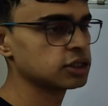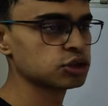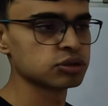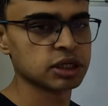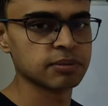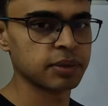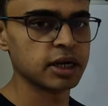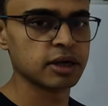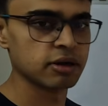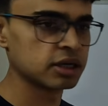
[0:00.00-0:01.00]
choosing
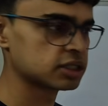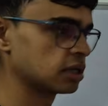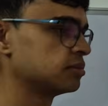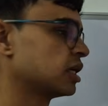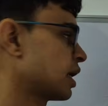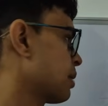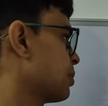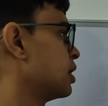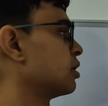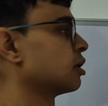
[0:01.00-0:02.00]
particular subject at
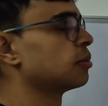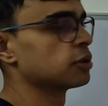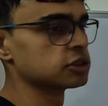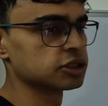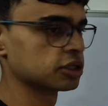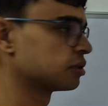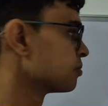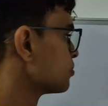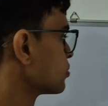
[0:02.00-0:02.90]
particular position.